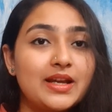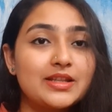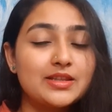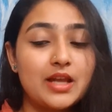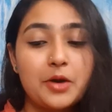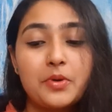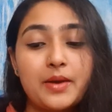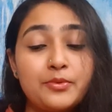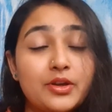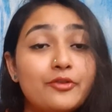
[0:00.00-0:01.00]
Now I'm
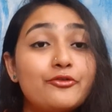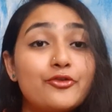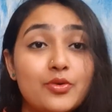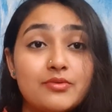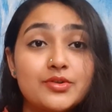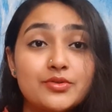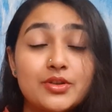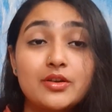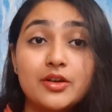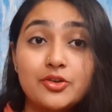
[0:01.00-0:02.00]
looking forward to
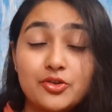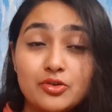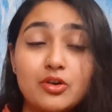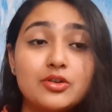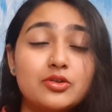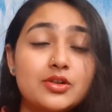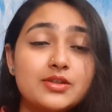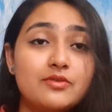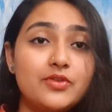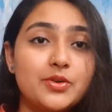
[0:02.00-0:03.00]
hearing your thoughts
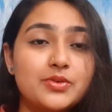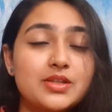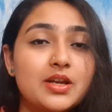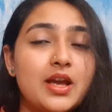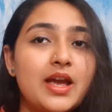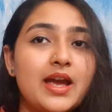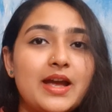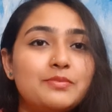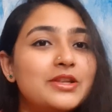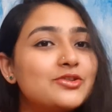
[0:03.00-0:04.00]
and views,
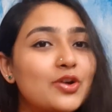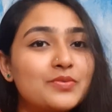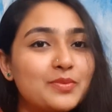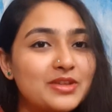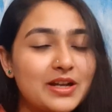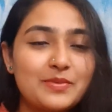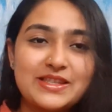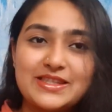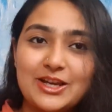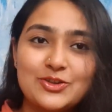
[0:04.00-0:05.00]
and please drop them in the comment
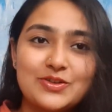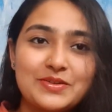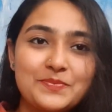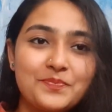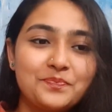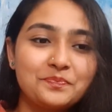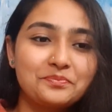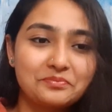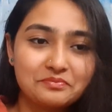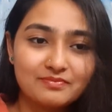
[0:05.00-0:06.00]
section.
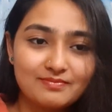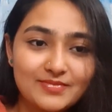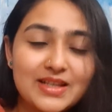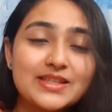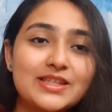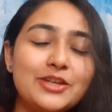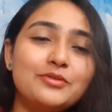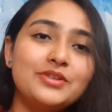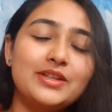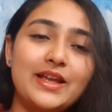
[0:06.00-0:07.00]
See you
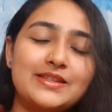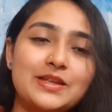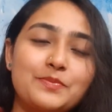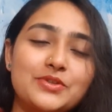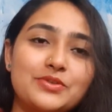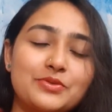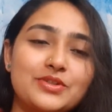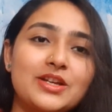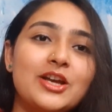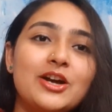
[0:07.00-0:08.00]
in the next episode
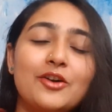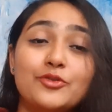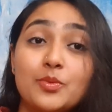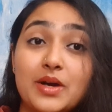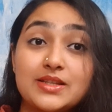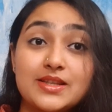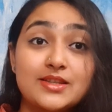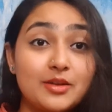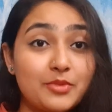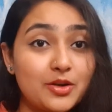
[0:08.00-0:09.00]
of Roma's
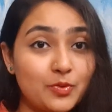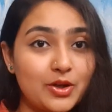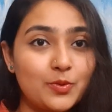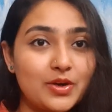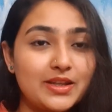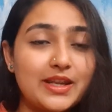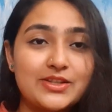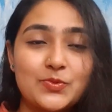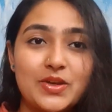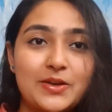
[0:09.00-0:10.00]
S&MR 101
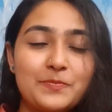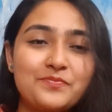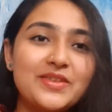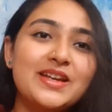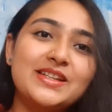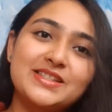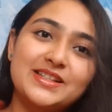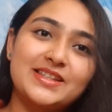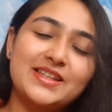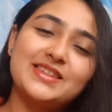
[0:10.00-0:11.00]
next week. Till
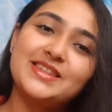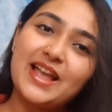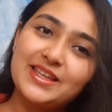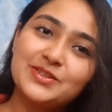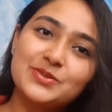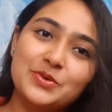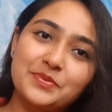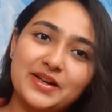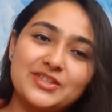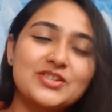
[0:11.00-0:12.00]
then, thank you so
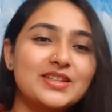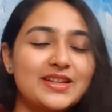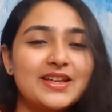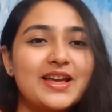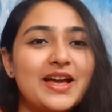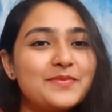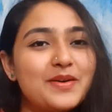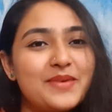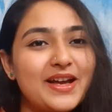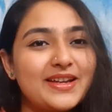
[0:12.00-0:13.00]
much, and bye
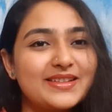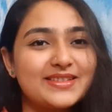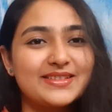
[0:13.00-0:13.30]
bye.